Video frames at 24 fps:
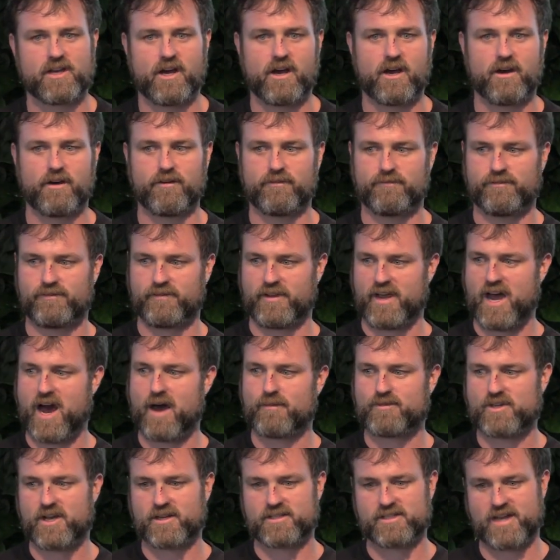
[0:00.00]
of the
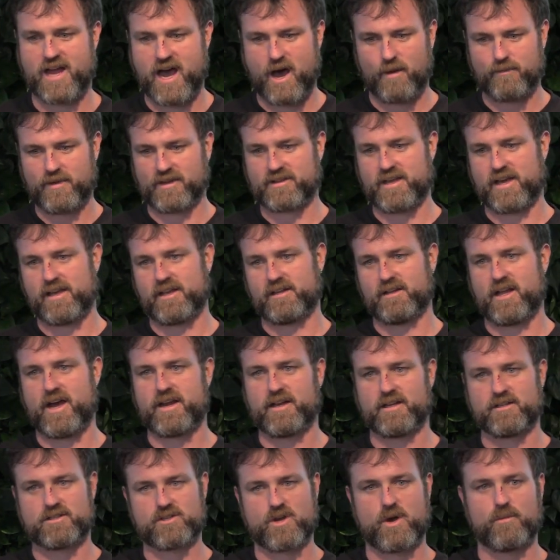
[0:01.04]
objects and how big the
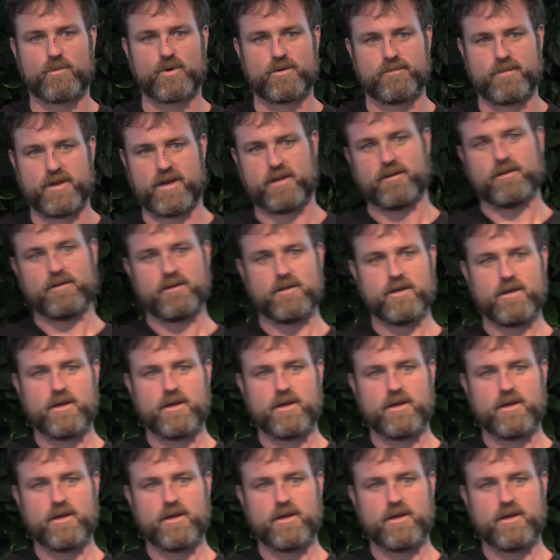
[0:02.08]
inlining scope would be.